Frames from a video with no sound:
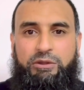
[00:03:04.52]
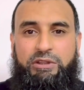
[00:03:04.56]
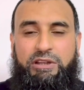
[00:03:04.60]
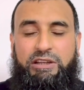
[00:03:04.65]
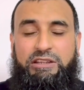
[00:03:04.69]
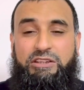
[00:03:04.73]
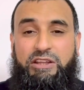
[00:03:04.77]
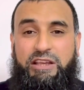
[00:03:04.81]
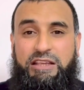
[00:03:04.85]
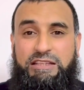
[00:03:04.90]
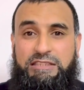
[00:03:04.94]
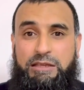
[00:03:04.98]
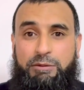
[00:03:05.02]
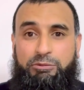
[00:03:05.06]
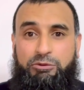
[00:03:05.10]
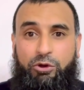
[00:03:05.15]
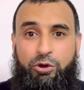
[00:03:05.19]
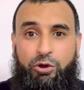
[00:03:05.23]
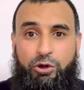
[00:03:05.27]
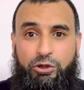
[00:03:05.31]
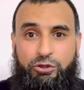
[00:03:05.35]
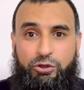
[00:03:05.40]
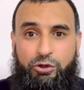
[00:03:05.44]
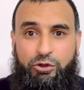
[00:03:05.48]
wa ta'ala to accept
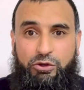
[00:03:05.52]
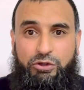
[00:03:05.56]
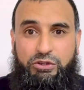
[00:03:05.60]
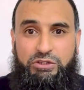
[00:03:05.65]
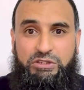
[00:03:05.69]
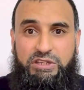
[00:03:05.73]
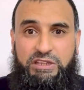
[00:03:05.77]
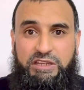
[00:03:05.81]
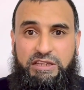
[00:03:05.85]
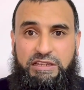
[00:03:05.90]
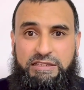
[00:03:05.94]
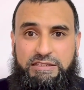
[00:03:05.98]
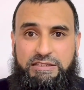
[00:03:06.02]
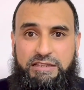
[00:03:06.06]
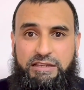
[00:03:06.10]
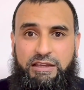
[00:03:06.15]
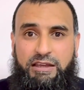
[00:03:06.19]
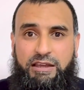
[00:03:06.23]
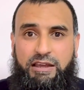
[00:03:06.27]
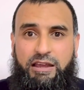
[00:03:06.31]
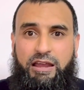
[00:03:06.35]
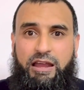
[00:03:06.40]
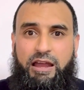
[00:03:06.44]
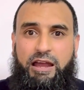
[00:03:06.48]
all your good deeds
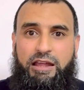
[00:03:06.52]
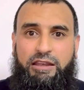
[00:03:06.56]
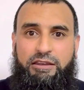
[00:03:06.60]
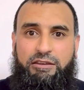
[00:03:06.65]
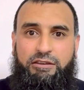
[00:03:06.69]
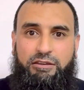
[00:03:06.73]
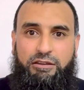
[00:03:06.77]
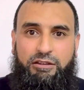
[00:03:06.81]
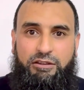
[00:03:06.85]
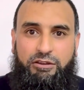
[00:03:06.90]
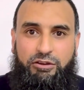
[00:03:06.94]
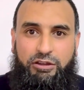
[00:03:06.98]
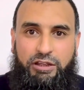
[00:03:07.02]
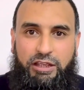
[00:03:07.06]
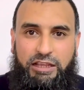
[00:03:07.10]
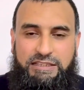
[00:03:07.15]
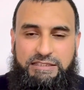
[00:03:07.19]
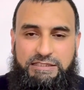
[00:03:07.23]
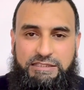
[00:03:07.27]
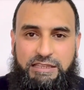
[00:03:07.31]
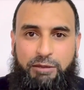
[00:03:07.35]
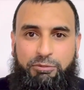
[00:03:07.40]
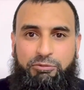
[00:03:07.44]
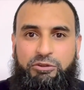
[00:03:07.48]
and
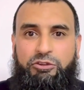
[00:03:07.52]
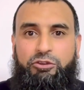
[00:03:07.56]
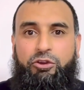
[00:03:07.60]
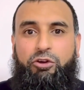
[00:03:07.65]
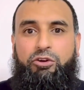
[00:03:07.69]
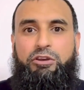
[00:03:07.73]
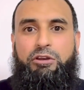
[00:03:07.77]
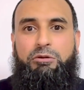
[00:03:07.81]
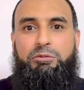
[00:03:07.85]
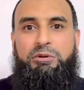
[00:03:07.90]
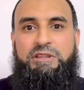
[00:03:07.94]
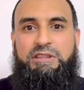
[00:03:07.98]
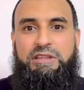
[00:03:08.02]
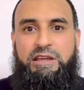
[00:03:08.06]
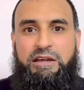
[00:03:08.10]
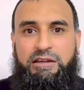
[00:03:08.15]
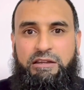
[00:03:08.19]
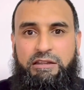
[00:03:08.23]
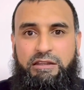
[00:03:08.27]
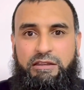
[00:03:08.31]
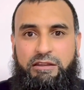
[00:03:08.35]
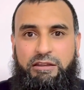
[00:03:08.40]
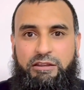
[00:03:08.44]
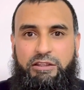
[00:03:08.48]
accept your
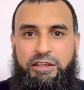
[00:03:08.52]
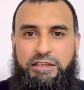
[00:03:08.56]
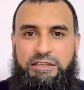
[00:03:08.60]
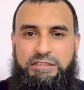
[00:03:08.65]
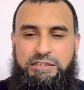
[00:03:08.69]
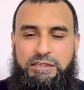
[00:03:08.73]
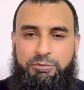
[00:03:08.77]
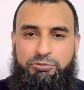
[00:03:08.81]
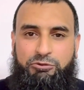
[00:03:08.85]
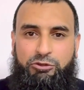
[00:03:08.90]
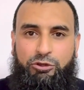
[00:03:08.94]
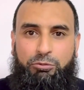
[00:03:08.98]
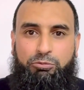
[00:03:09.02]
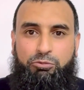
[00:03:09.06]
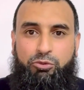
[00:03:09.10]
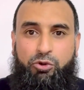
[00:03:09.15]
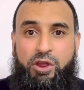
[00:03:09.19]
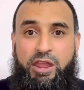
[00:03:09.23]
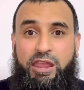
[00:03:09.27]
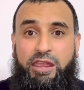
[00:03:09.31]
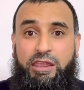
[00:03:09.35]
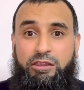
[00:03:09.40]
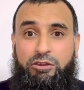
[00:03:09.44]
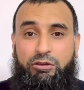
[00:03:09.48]
Ramadan, accept your
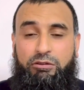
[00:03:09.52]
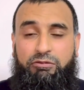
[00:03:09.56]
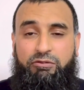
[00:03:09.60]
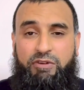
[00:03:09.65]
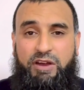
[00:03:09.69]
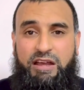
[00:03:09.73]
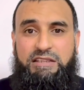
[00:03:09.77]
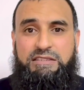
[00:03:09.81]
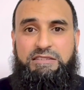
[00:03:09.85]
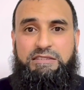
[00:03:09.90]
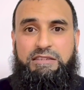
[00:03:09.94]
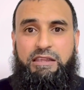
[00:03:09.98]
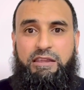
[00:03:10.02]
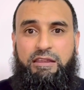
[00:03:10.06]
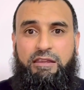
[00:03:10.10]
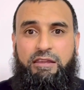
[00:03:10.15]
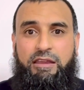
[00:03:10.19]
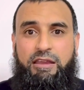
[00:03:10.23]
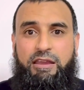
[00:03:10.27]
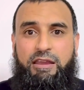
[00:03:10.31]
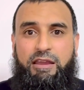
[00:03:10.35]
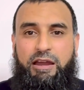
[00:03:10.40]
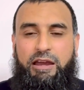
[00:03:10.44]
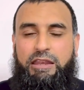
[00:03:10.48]
praying, your fasting,
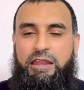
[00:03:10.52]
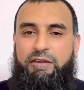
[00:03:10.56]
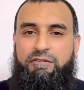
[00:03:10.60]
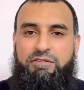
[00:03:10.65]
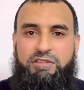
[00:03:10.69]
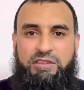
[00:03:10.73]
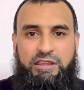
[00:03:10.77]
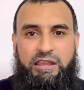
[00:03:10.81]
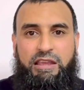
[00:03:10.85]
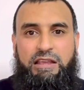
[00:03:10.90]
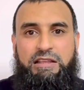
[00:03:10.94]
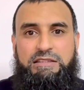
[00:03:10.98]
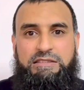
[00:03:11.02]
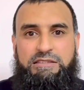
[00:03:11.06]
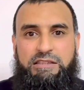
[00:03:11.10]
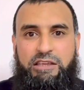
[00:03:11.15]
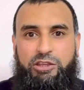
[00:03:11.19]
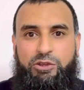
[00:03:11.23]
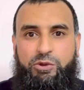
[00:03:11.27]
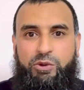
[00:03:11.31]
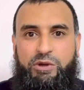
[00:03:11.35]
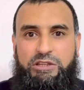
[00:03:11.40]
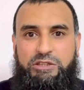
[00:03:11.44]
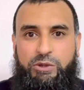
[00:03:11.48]
and everything else that
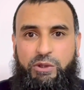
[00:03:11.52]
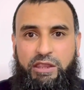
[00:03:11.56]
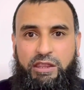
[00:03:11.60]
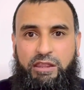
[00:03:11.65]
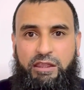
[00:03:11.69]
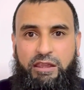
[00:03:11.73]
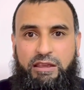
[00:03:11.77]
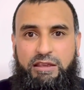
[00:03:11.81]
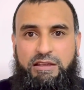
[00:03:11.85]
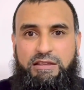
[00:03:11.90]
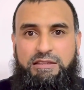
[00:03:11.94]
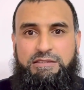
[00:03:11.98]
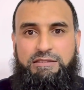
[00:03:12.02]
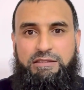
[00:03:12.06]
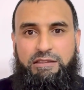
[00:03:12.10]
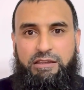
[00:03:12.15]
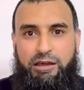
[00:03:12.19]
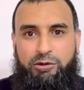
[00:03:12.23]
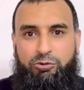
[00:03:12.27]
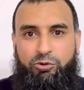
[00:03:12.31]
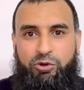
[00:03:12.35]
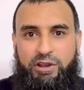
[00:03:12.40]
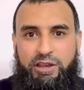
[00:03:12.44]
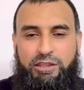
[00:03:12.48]
you are doing.
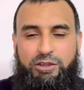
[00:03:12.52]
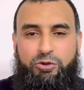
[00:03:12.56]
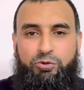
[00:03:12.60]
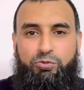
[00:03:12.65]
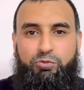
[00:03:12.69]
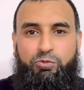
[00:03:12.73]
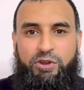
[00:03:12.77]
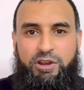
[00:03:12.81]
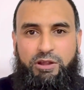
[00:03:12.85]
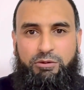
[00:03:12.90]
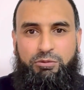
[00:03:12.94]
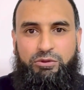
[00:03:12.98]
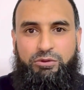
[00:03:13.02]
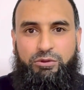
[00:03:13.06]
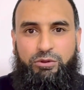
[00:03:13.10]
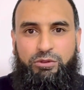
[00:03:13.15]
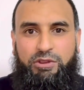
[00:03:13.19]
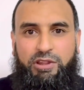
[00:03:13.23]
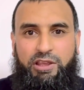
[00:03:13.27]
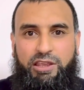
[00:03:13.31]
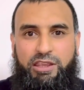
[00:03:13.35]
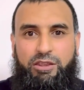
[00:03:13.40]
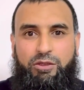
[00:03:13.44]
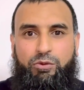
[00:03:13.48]
Assalamu alaikum wa
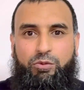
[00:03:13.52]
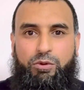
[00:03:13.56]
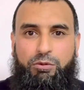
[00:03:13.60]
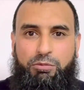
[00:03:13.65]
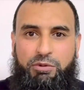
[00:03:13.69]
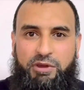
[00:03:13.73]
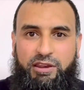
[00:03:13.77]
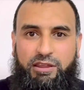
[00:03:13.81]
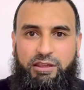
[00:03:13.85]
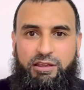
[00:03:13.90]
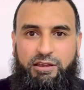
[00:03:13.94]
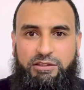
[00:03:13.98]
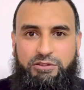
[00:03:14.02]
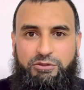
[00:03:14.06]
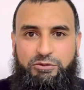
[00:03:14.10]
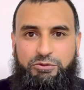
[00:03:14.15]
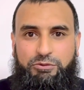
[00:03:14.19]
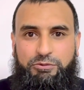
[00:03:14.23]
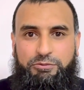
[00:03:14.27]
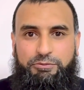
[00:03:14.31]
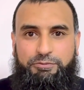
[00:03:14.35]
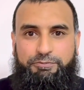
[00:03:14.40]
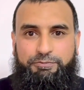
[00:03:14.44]
rahmatullahi wa barakatuh.